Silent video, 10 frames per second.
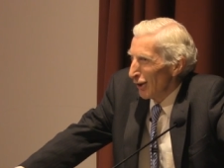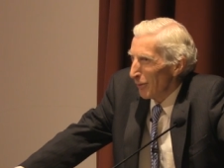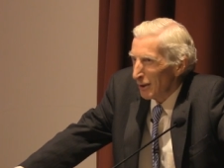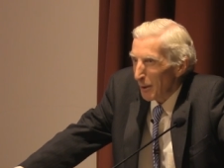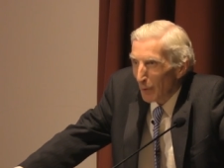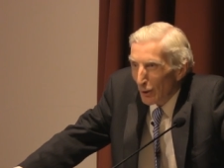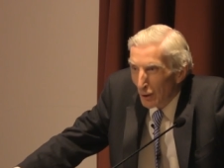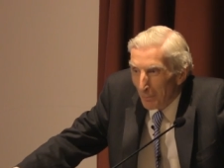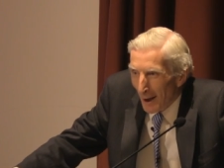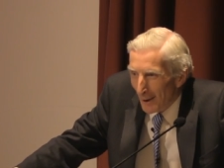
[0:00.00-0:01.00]
have been
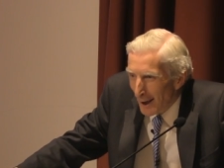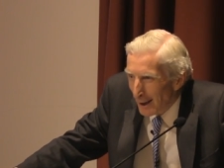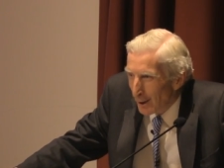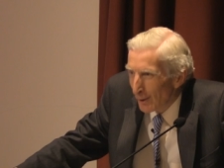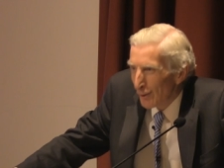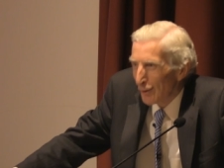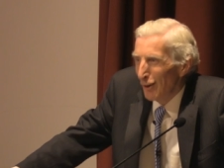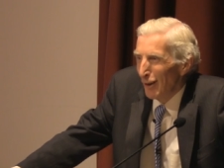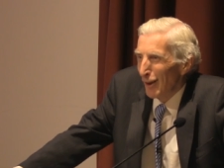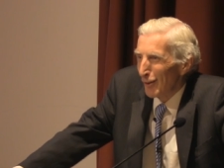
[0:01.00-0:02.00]
abducted by the aliens,
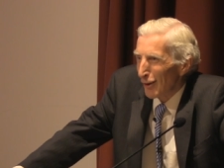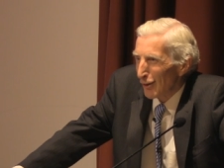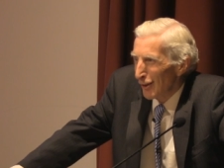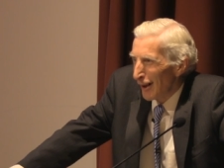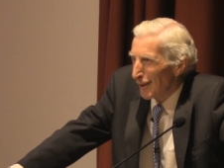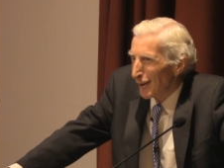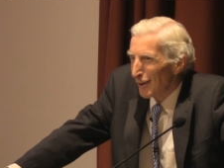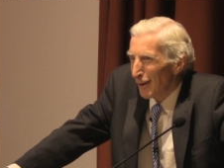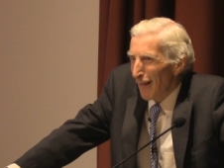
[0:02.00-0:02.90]
and such like.